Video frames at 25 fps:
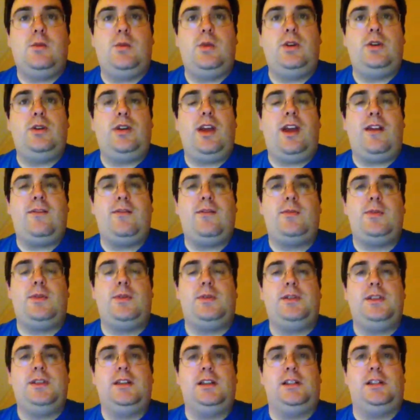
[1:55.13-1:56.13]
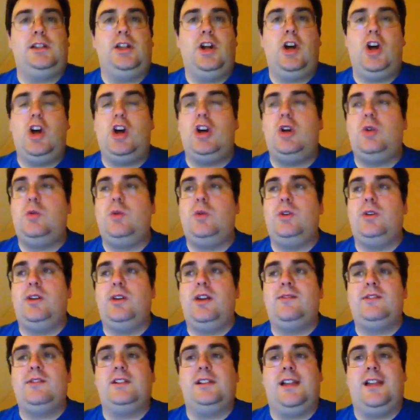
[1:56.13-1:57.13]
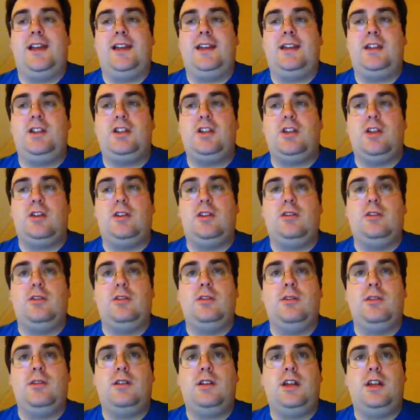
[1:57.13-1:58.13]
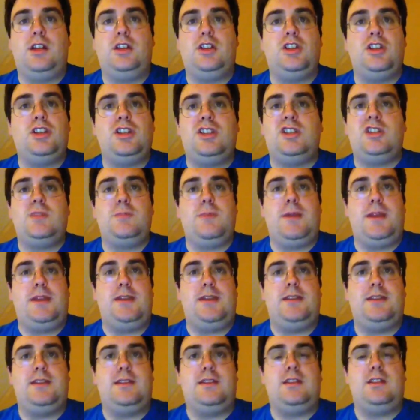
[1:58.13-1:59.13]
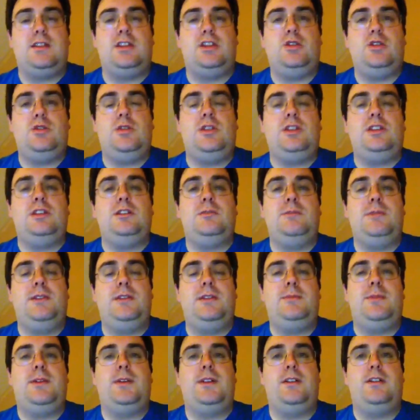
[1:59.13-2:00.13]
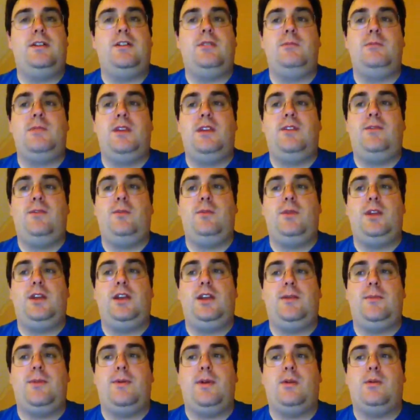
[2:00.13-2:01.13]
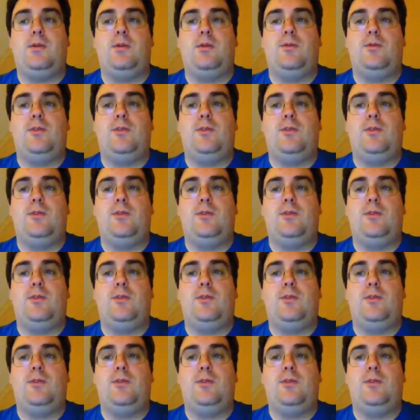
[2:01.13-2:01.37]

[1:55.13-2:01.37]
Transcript: we don't have to be able to get along. We don't have to like each other. It just depends. You need to be dependent on me for me to have power